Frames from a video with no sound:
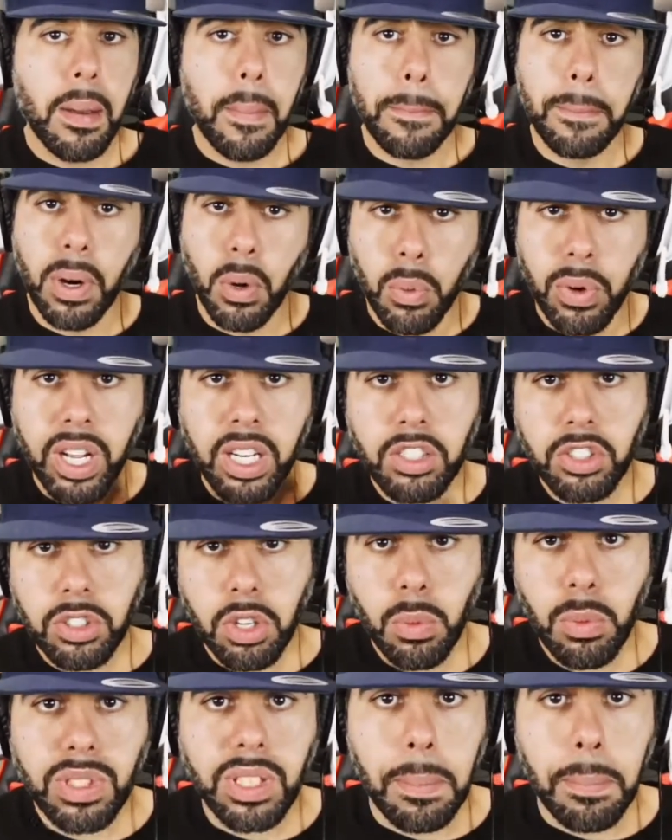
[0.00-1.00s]
But we're going to
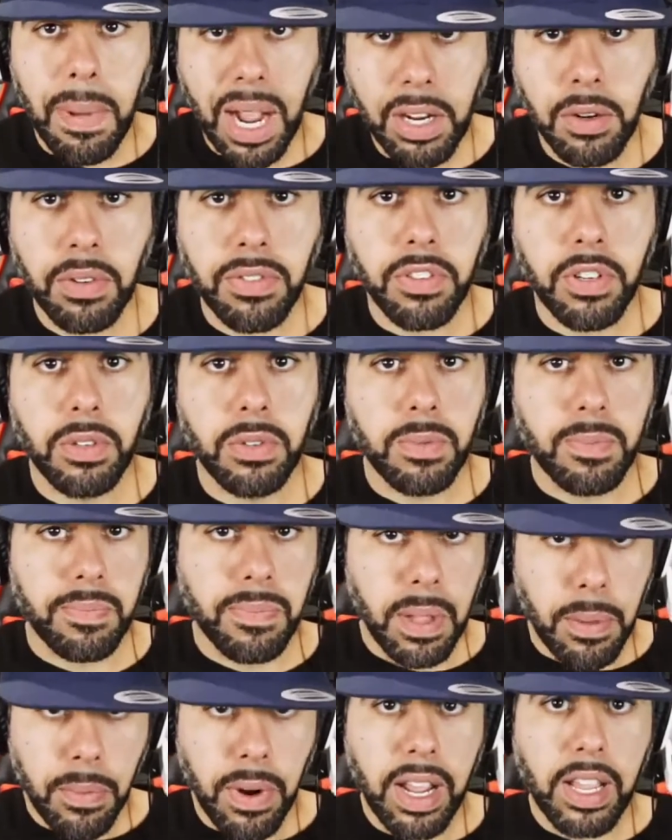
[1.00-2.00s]
start with the microphone,
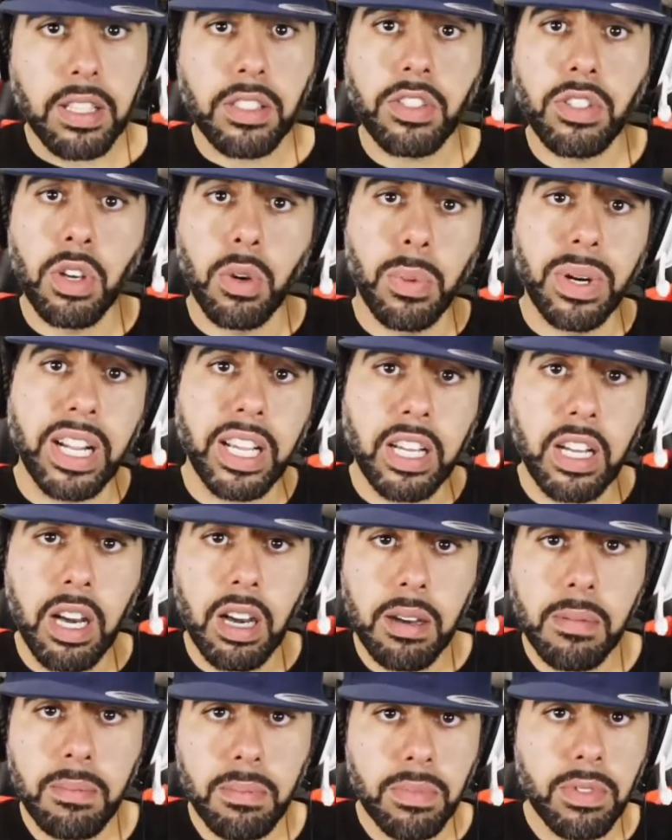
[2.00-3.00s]
right? So when it
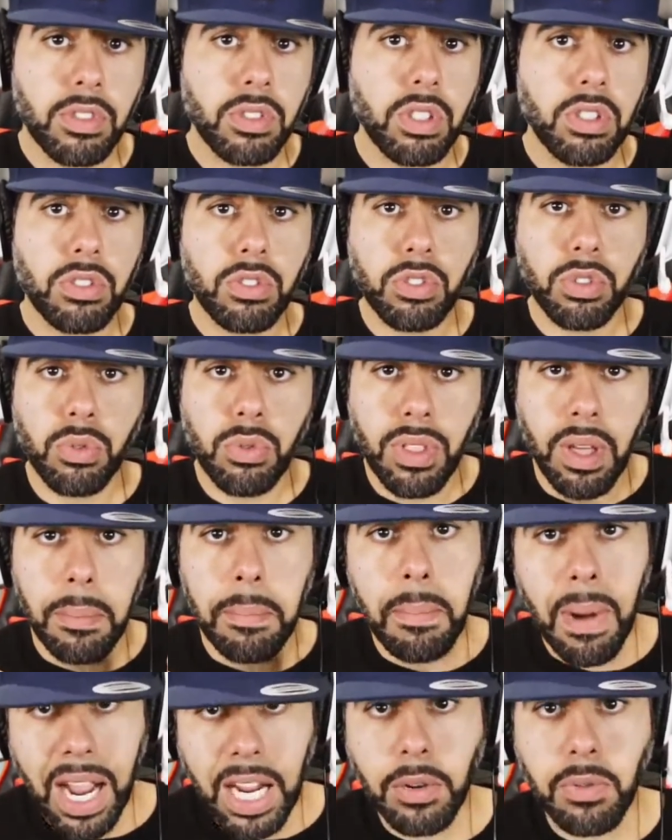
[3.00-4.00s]
comes to the
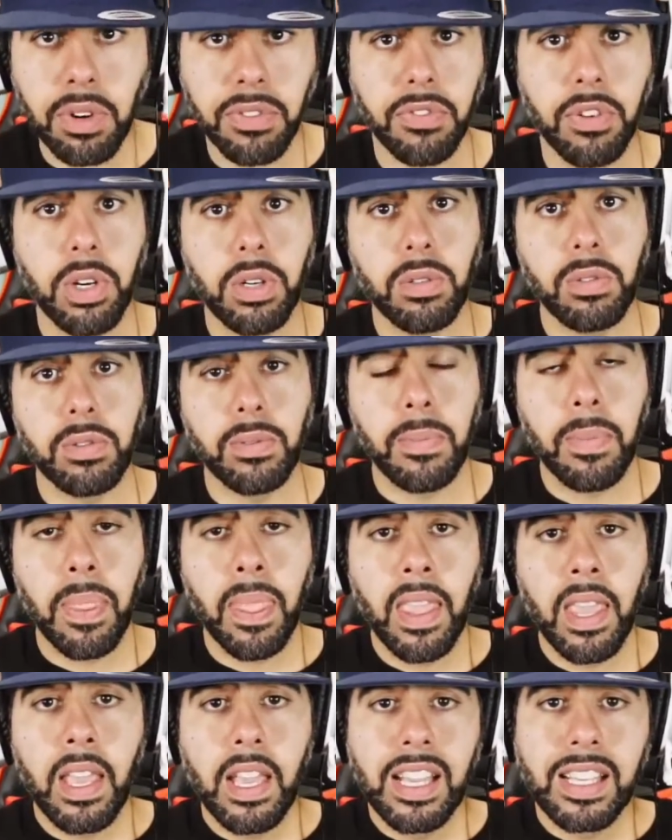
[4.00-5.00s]
microphone,
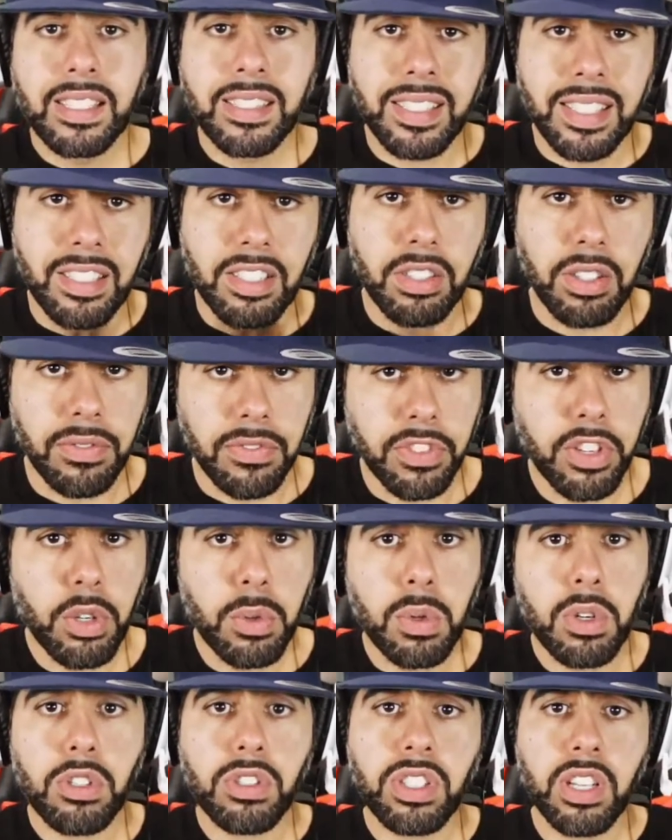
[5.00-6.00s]
since the
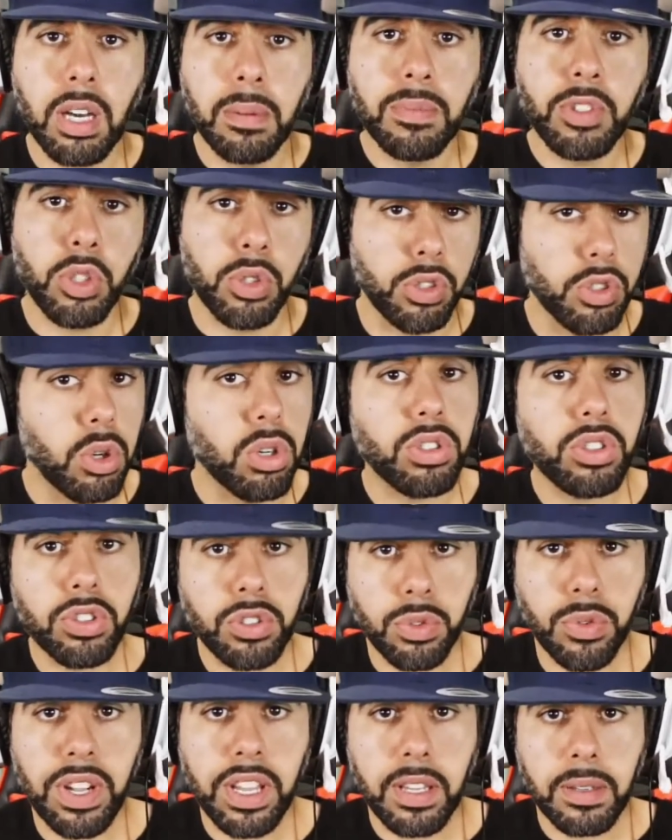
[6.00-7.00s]
viewers come to your
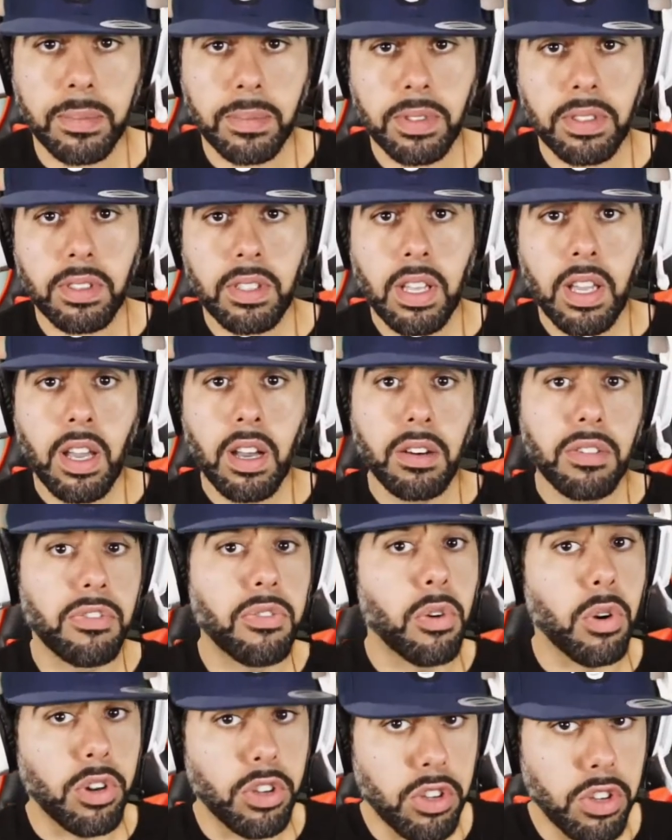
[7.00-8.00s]
streams
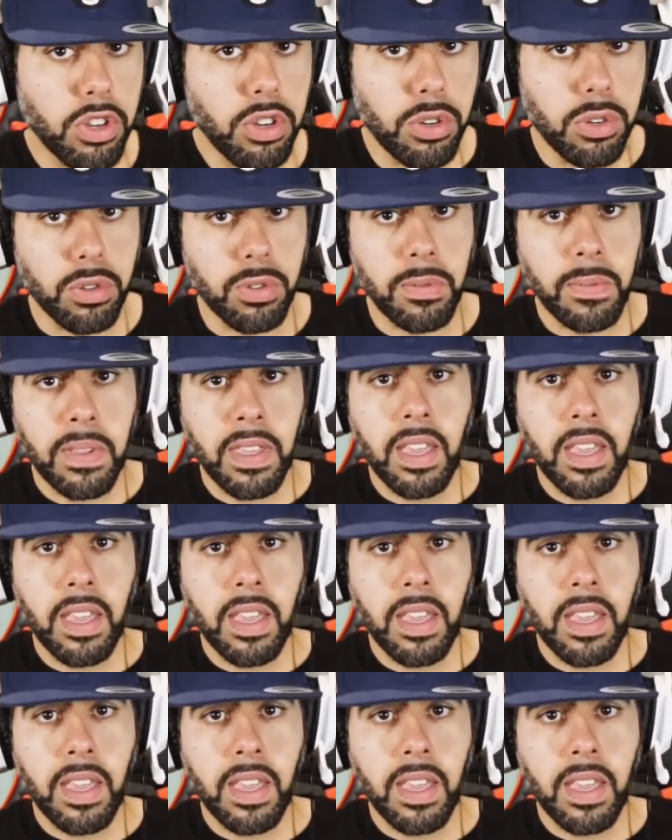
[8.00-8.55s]
for you,